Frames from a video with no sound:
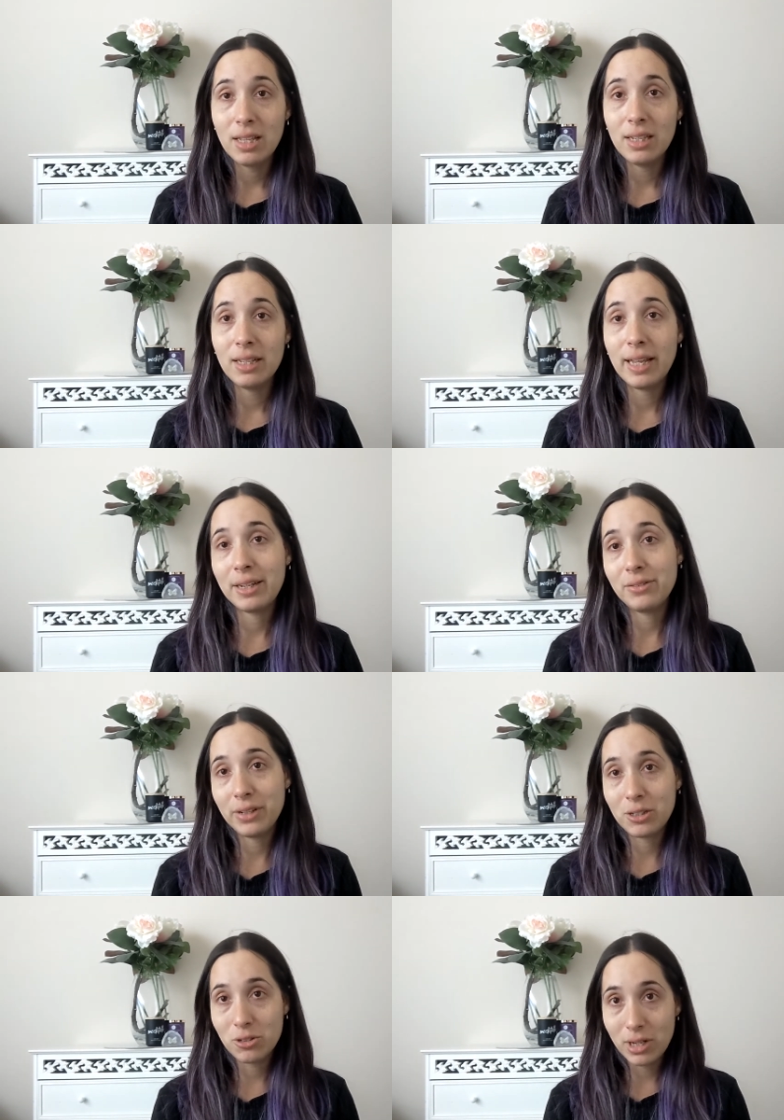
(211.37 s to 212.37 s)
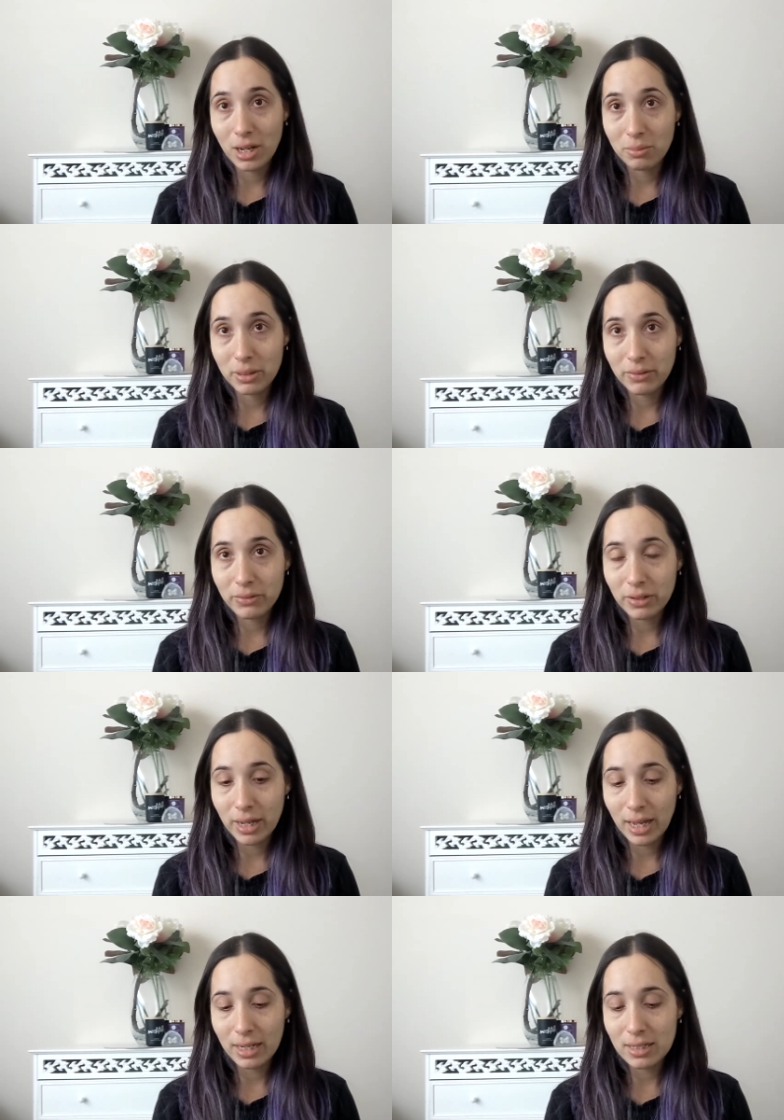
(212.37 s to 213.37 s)
the lack of extra help I've
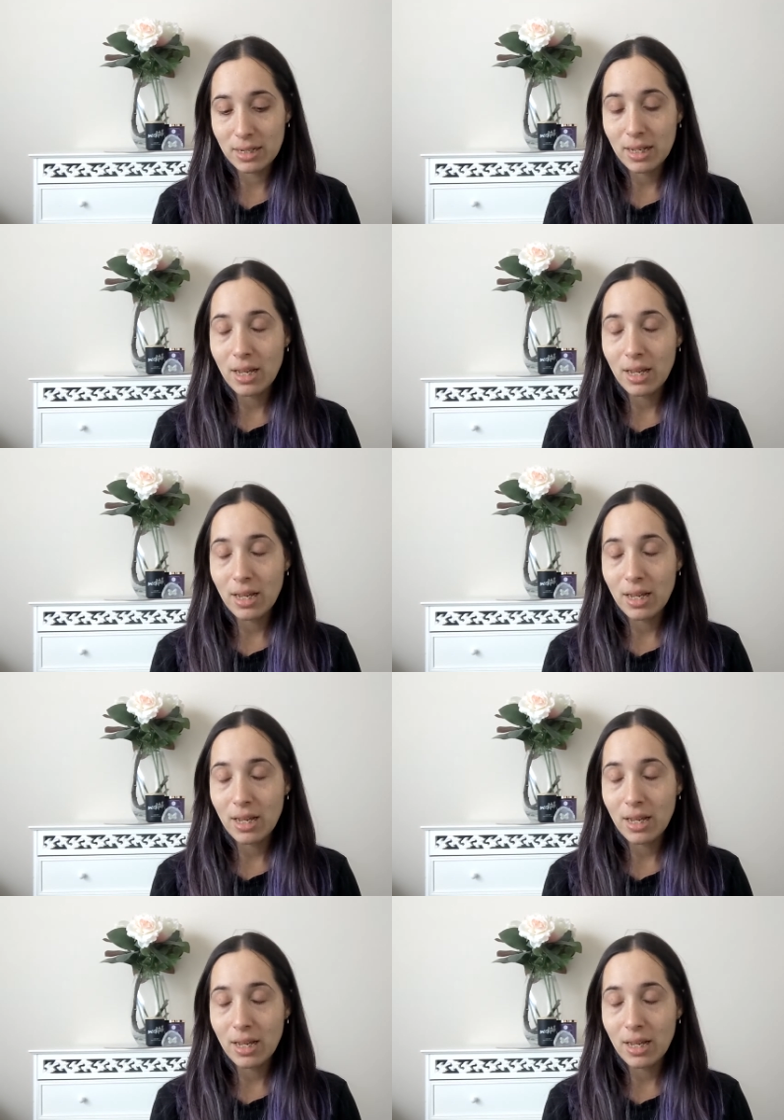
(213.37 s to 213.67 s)
had